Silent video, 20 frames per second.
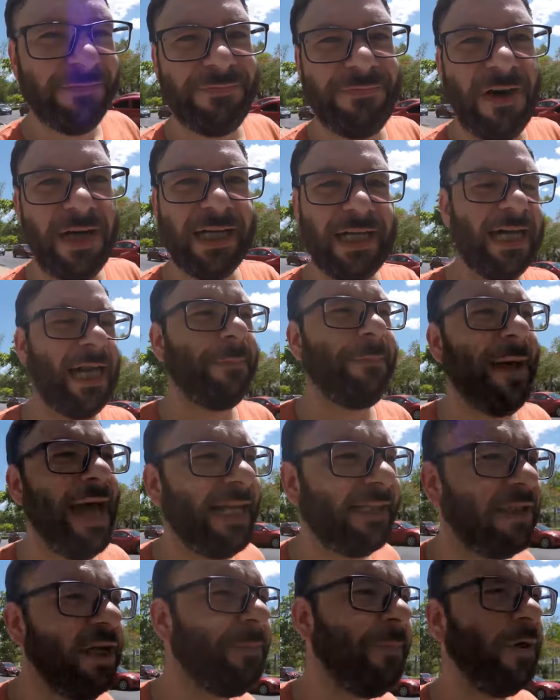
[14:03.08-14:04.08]
to fuck it. I
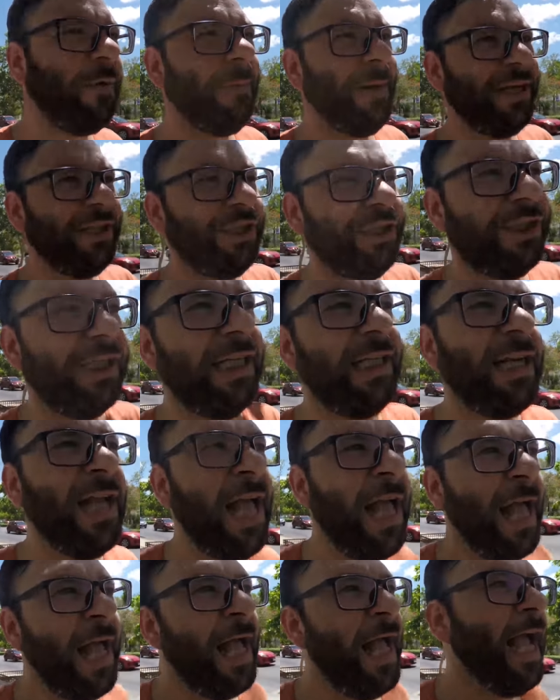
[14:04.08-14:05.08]
packed up all my shit
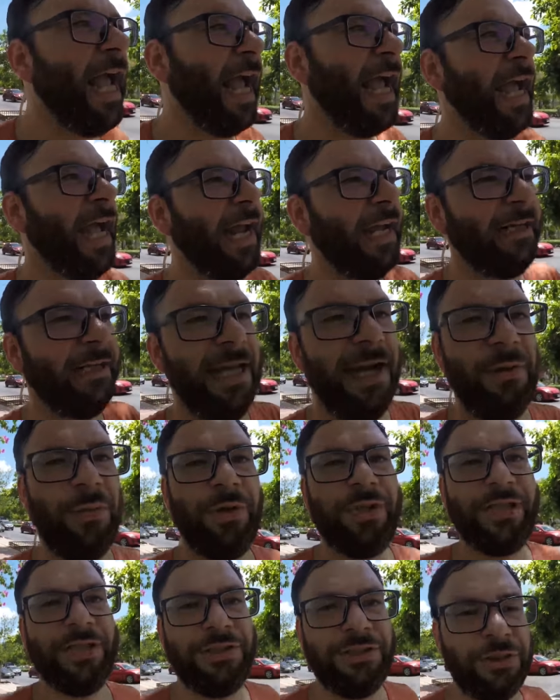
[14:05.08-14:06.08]
and uh,
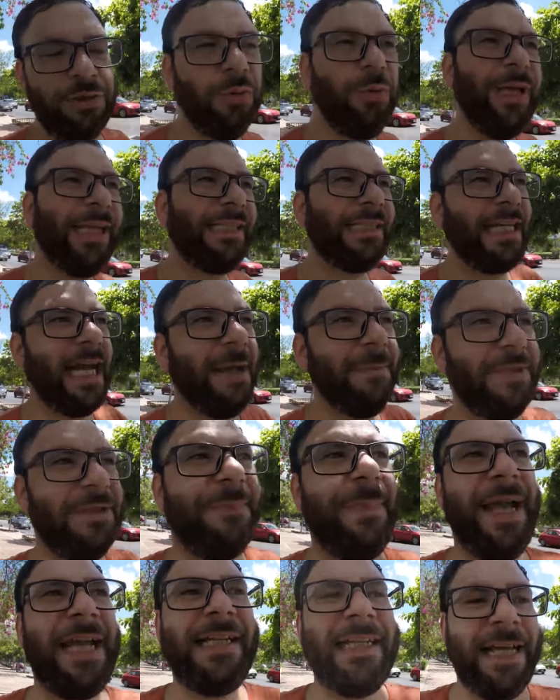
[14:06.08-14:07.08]
within a two week time
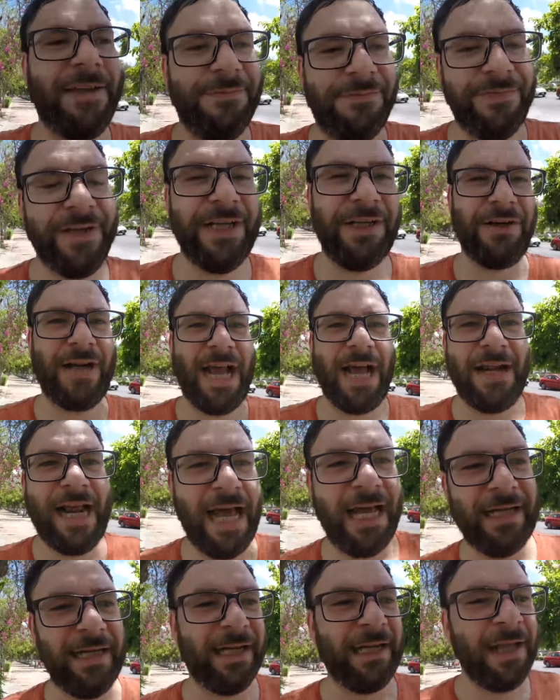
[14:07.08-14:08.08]
span, I figured out
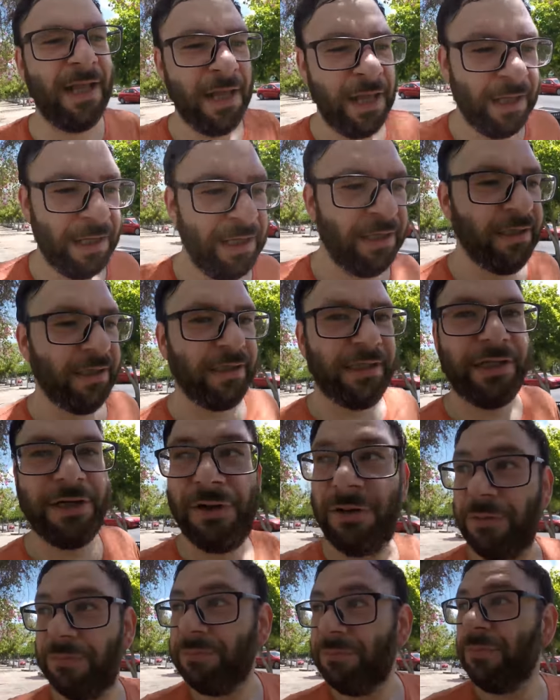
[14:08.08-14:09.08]
how to you
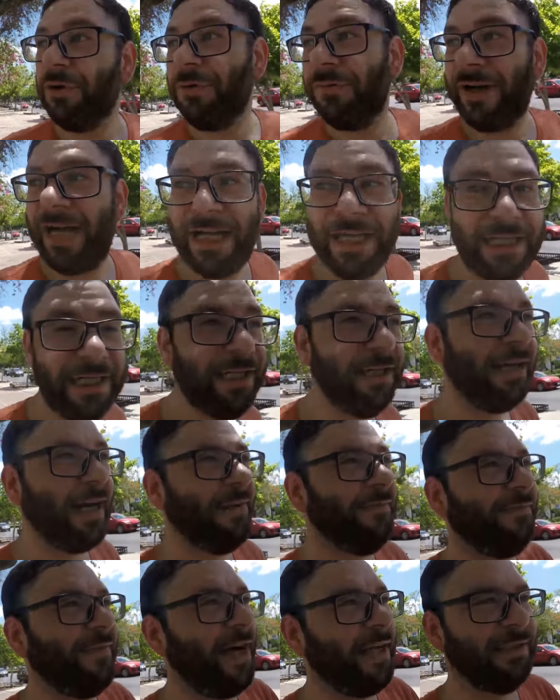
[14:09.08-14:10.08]
know, move out here.
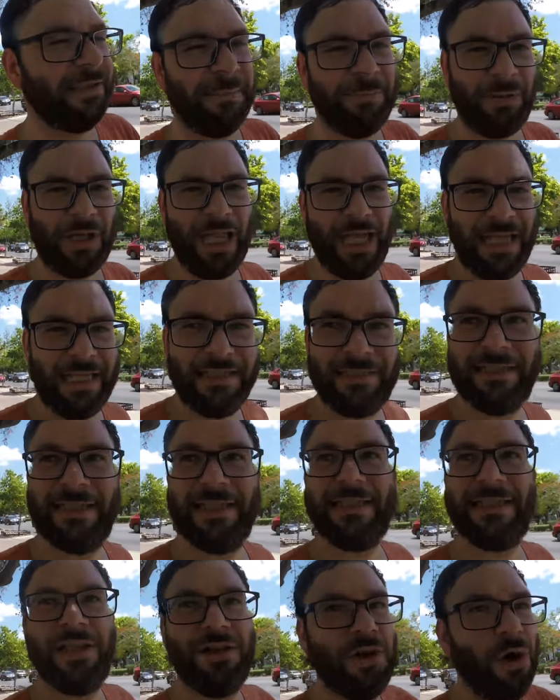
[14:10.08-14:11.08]
I found the place
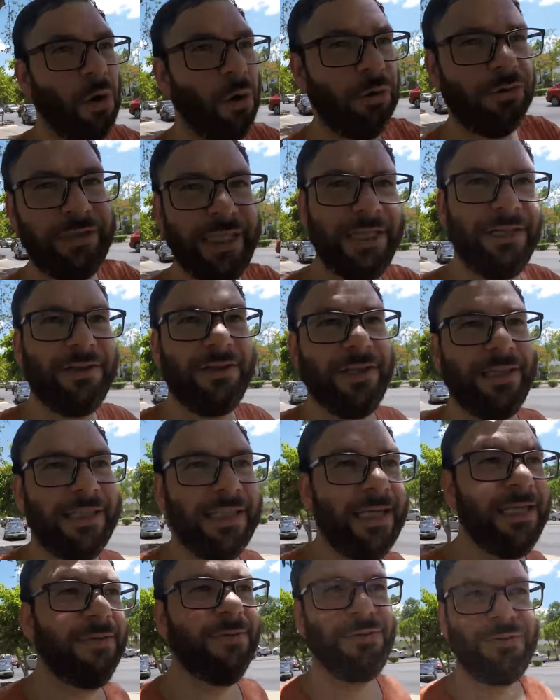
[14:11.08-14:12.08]
and the, the whole deal. And
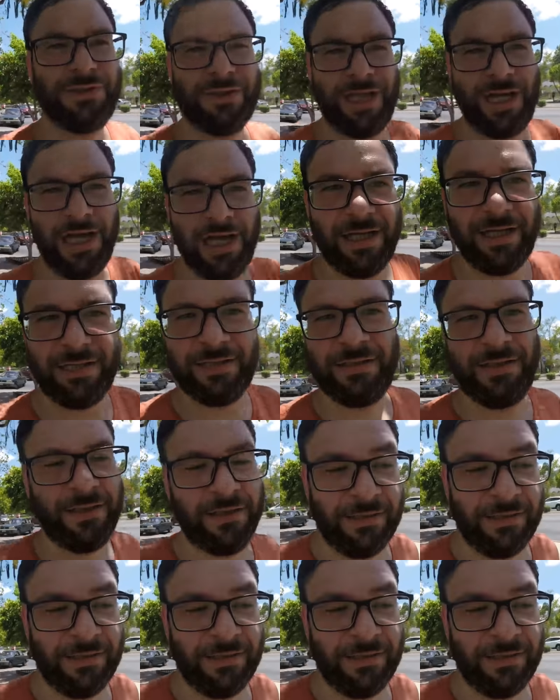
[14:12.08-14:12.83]
then it was, uh,